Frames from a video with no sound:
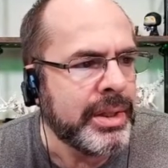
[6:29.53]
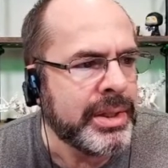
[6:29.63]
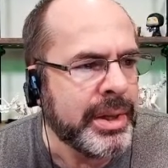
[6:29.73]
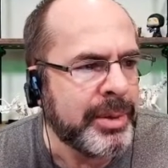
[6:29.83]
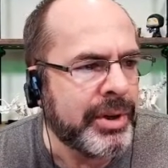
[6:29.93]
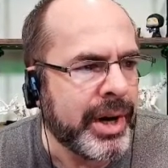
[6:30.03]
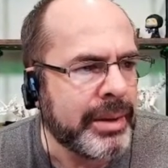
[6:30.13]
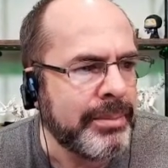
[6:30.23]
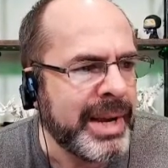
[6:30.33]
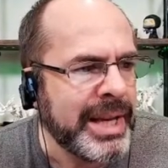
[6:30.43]
The
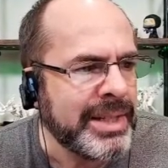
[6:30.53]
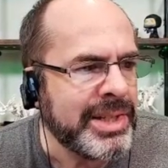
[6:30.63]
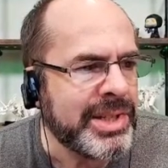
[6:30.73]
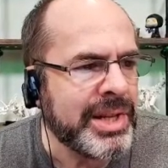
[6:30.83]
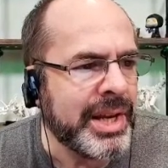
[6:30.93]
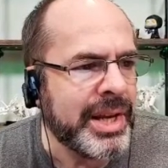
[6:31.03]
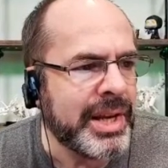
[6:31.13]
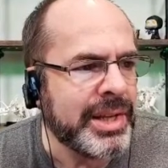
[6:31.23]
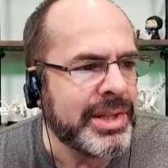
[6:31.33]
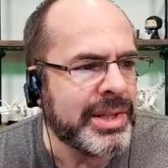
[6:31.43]
Democratic
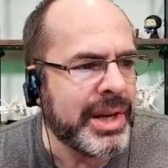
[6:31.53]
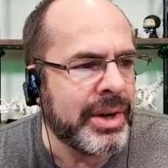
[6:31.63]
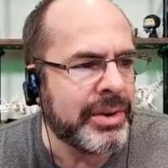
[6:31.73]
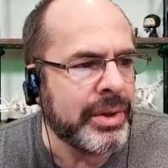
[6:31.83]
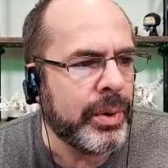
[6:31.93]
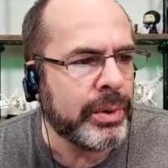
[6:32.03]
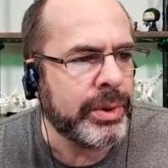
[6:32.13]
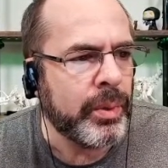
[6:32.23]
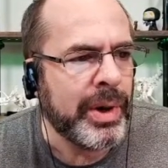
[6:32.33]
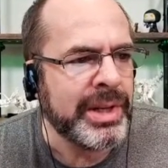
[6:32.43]
mainstays, they're the
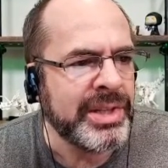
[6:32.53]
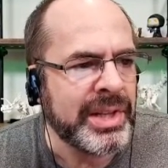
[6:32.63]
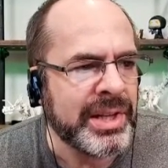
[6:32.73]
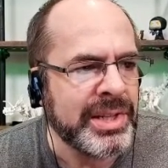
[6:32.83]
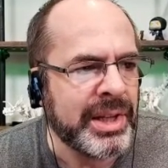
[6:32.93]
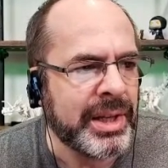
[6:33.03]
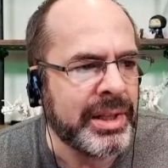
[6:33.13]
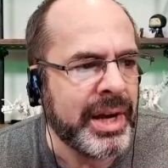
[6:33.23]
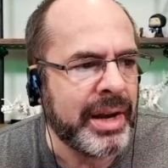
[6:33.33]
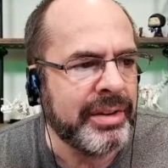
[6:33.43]
older ones, less
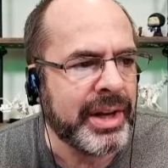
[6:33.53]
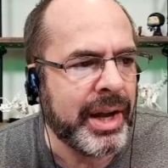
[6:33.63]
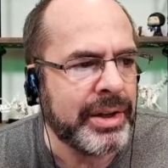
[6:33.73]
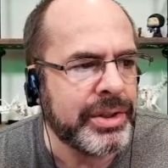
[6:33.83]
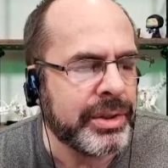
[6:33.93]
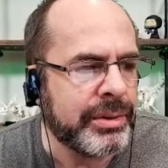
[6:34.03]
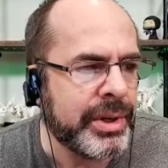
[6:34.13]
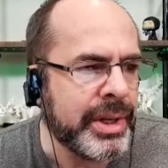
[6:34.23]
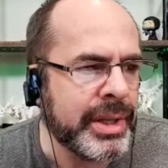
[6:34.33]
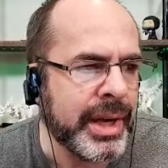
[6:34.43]
likely to have a college
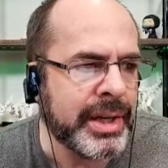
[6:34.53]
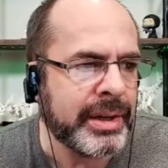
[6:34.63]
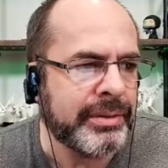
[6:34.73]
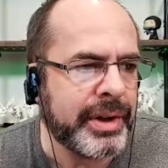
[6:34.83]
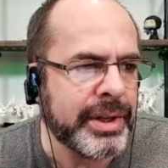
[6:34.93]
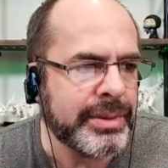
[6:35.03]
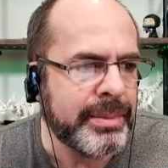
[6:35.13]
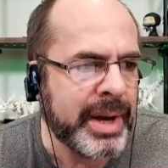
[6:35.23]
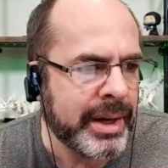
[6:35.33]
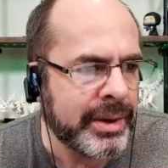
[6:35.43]
degree. They identify as
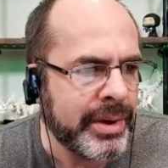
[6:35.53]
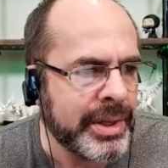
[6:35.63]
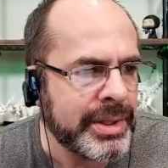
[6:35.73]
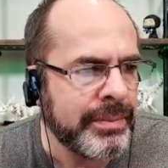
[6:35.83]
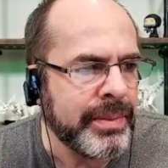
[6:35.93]
moderate.